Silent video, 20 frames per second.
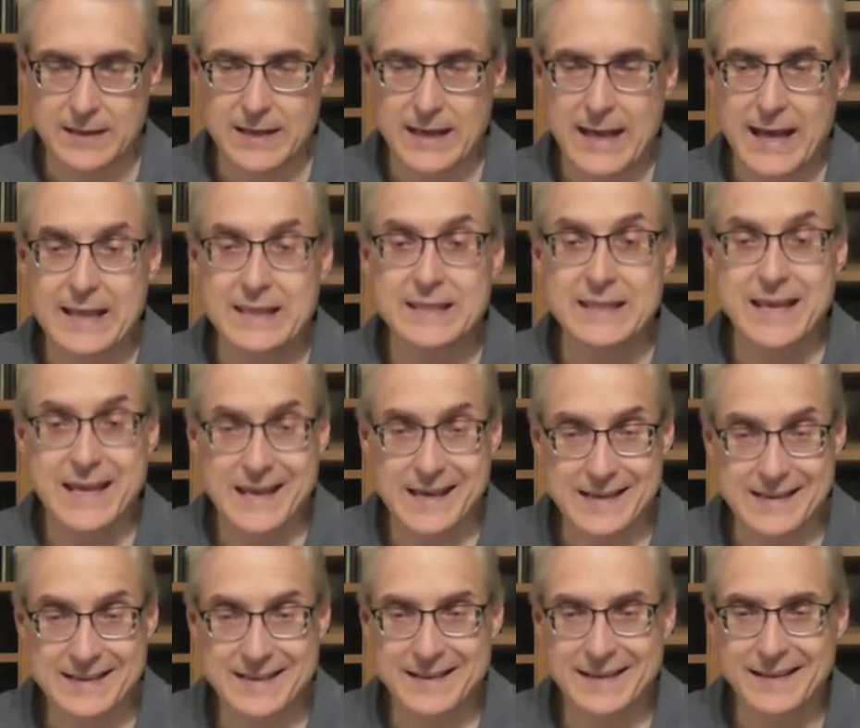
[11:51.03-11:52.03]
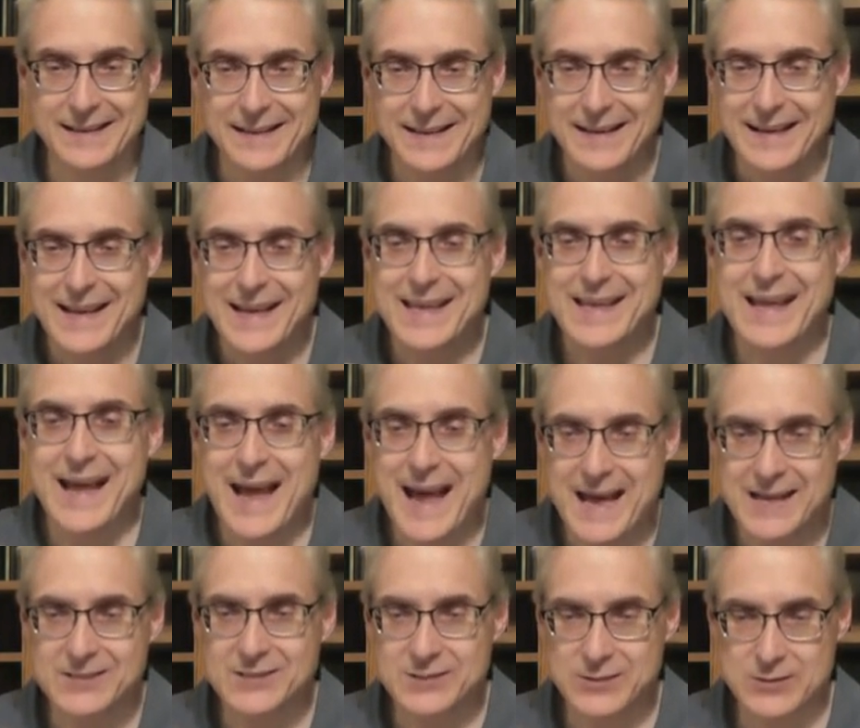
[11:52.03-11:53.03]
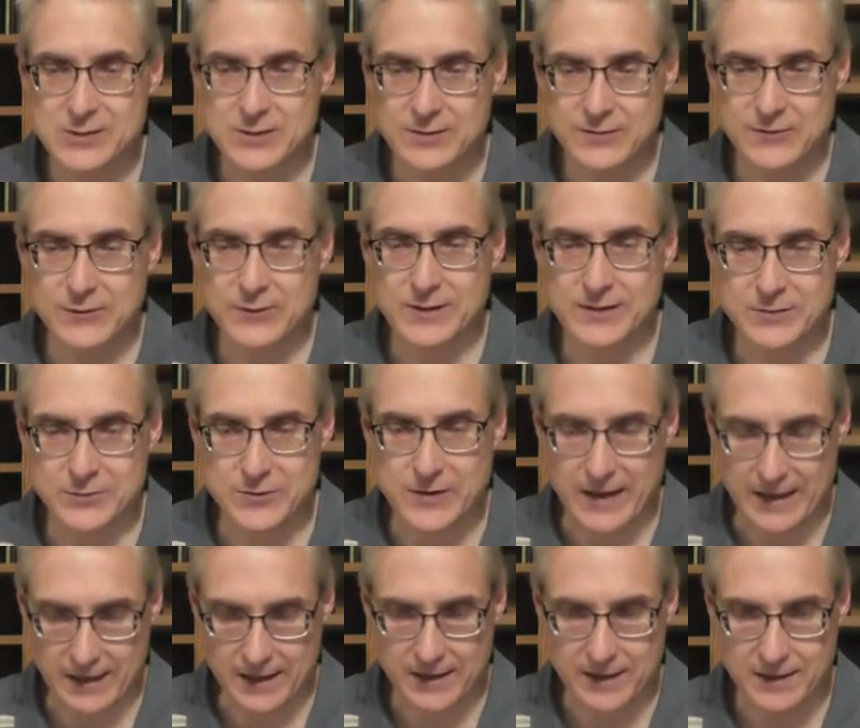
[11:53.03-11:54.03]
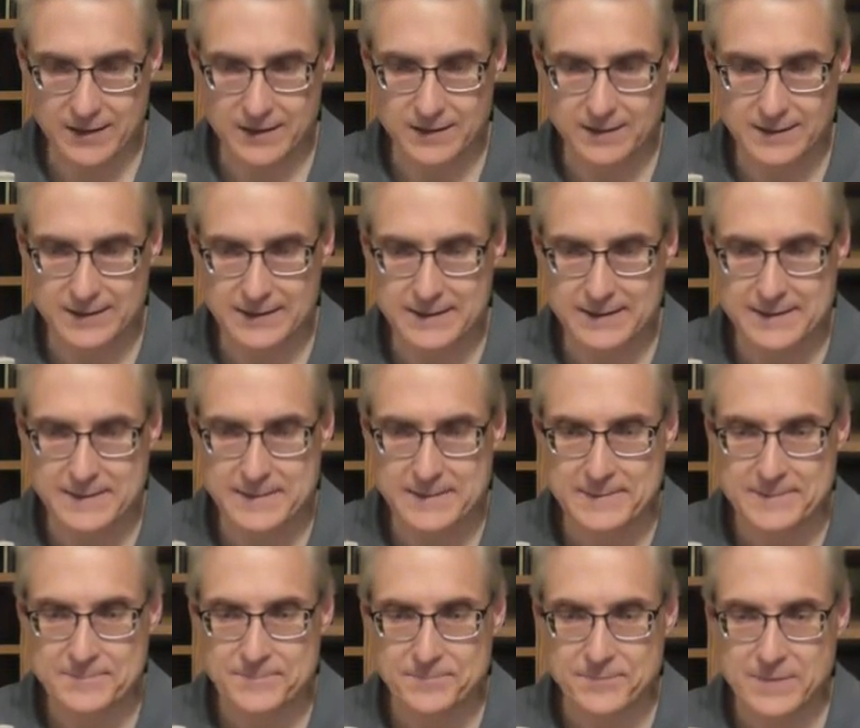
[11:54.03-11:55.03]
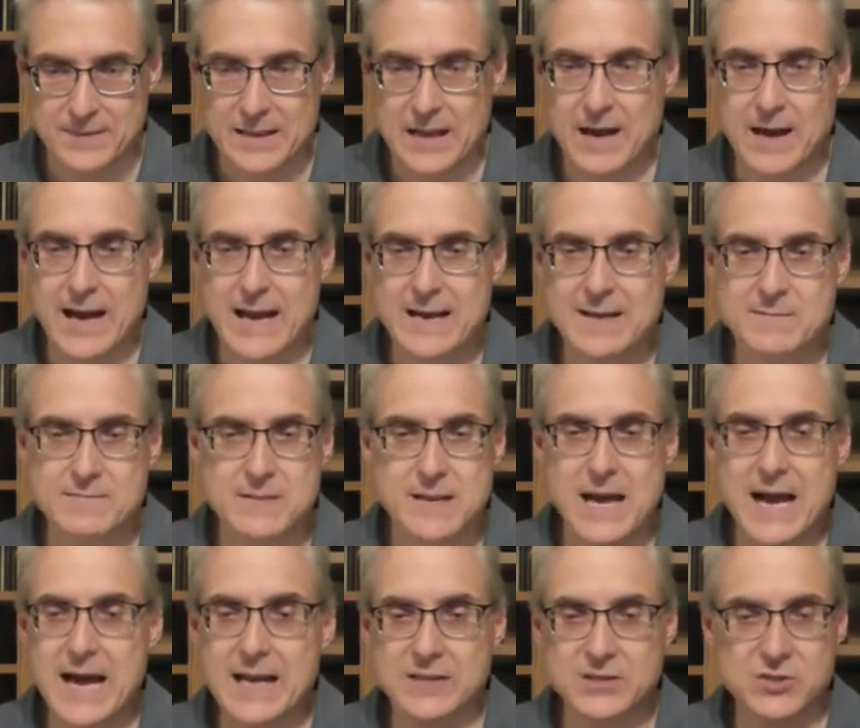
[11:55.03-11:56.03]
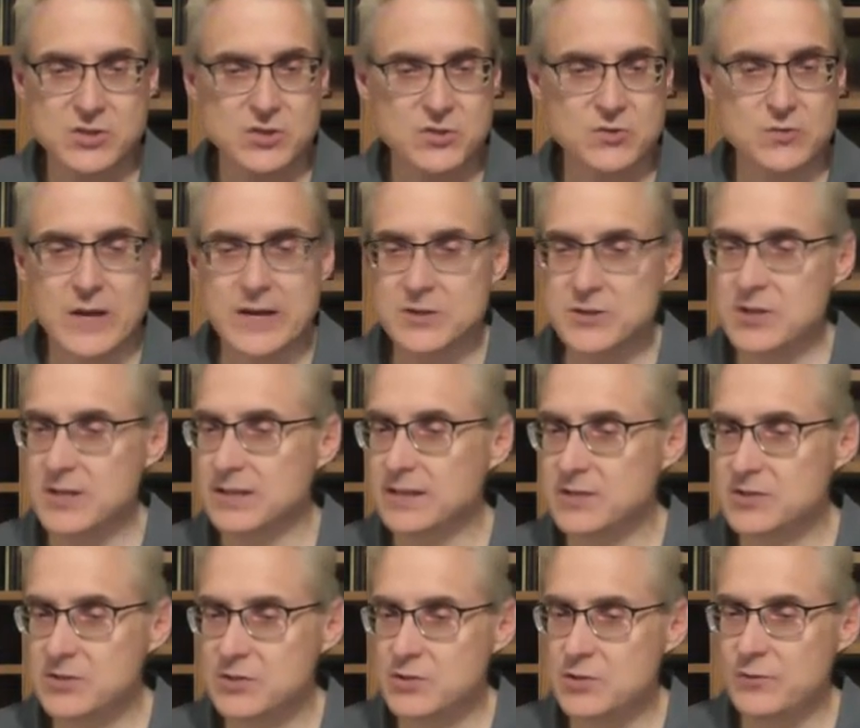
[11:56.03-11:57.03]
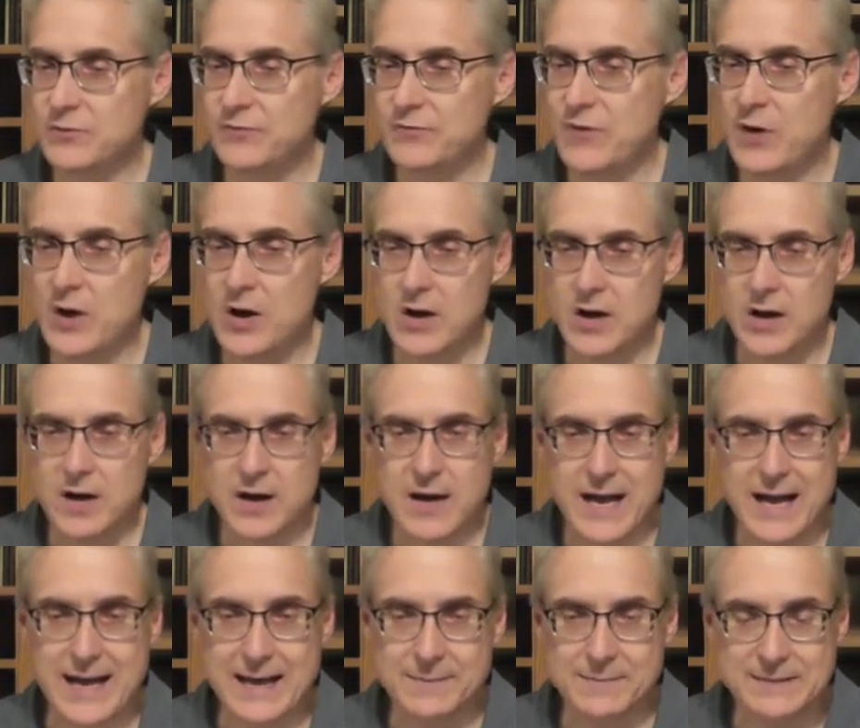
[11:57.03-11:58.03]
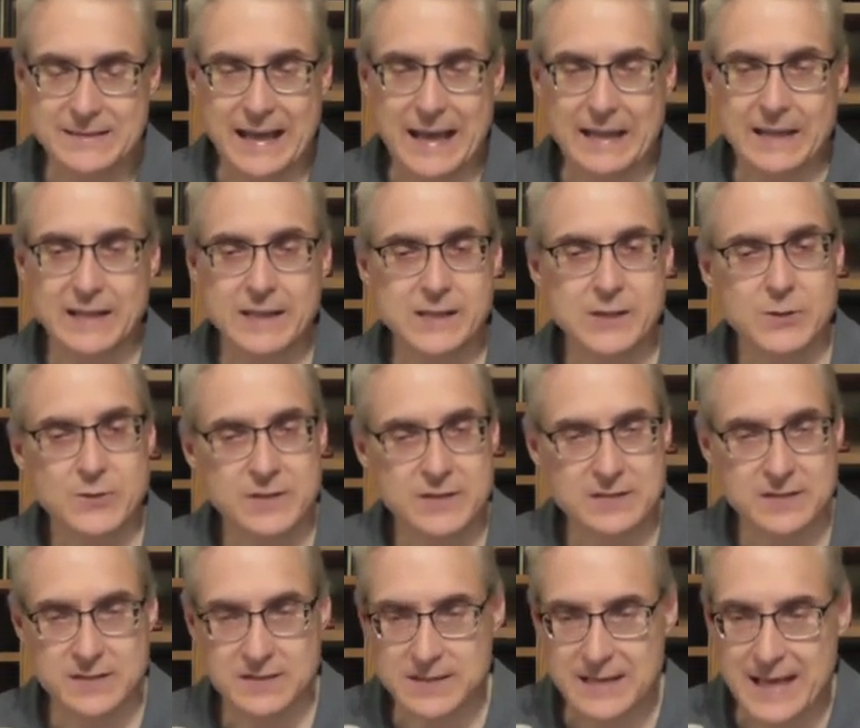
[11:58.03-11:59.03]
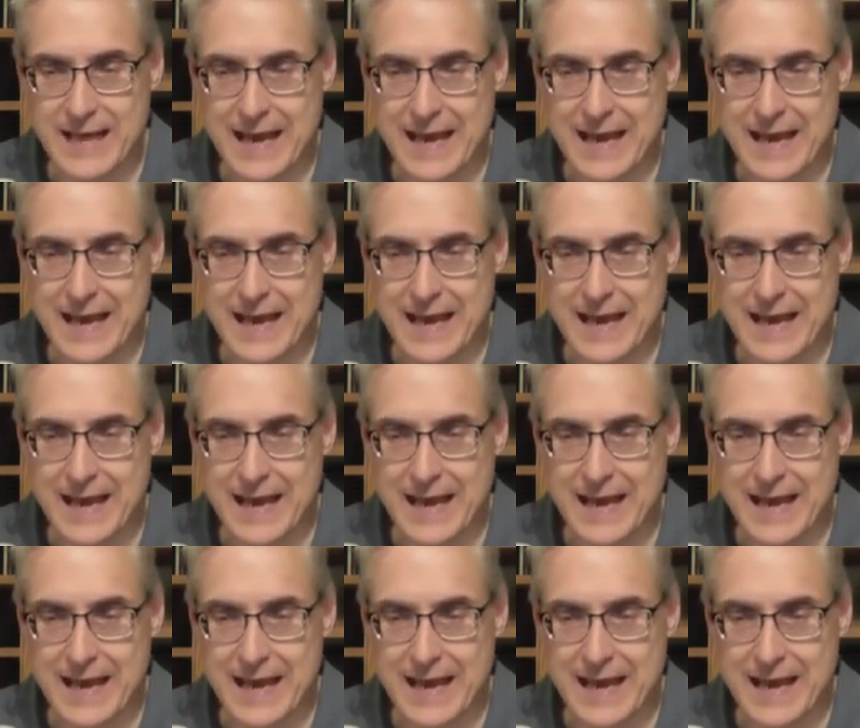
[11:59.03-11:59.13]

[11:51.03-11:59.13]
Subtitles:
And then he asks her for a drink. Now, I am not stretching this too far. I am telling you this is the